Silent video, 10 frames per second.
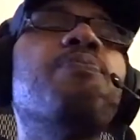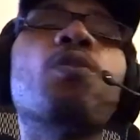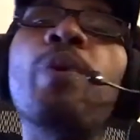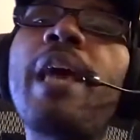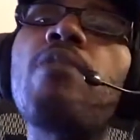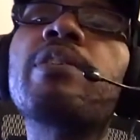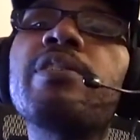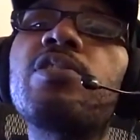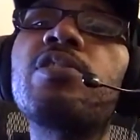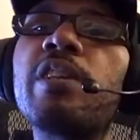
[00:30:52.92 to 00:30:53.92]
without
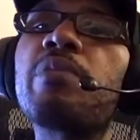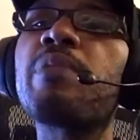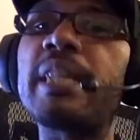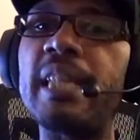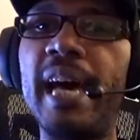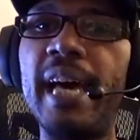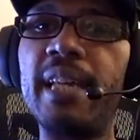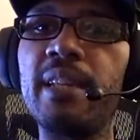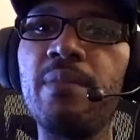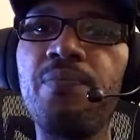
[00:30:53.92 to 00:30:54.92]
considering that,
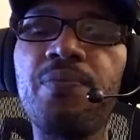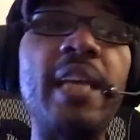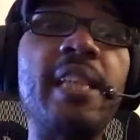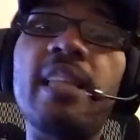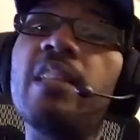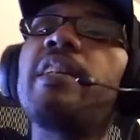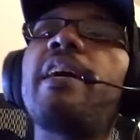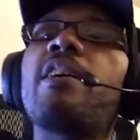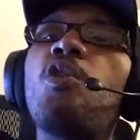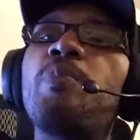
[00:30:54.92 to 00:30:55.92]
and then looking at
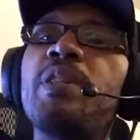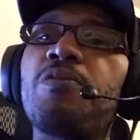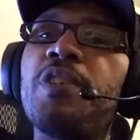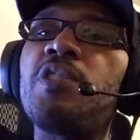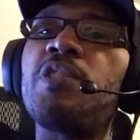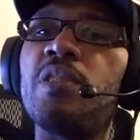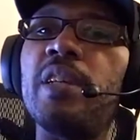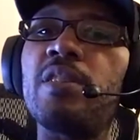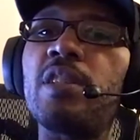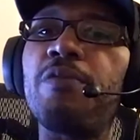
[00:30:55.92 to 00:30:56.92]
Kobe's efficiency and
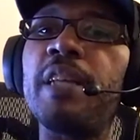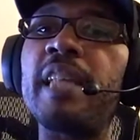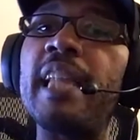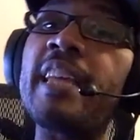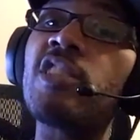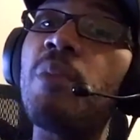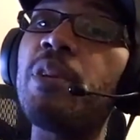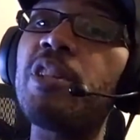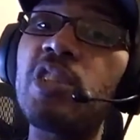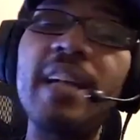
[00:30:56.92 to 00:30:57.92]
stuff like that, like some of the
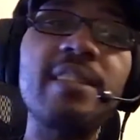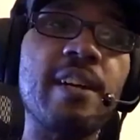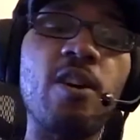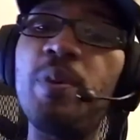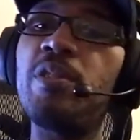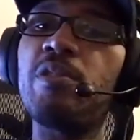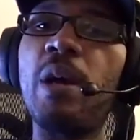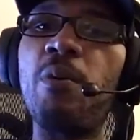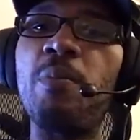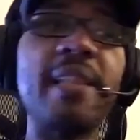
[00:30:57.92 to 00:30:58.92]
shots that Kobe took that
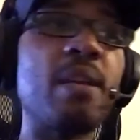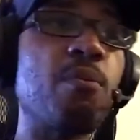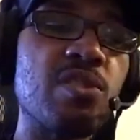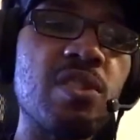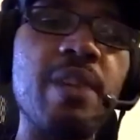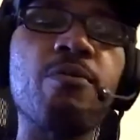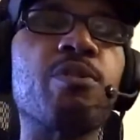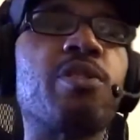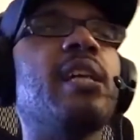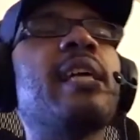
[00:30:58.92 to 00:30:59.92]
were bad, there was several
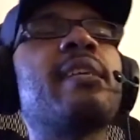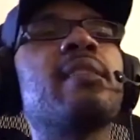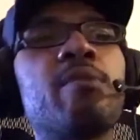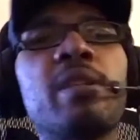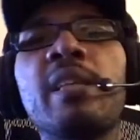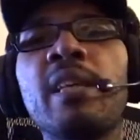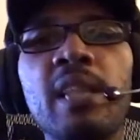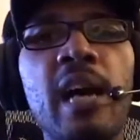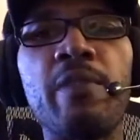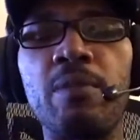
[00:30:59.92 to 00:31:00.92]
shots, like really a
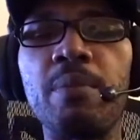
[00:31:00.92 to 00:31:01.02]
lot of them,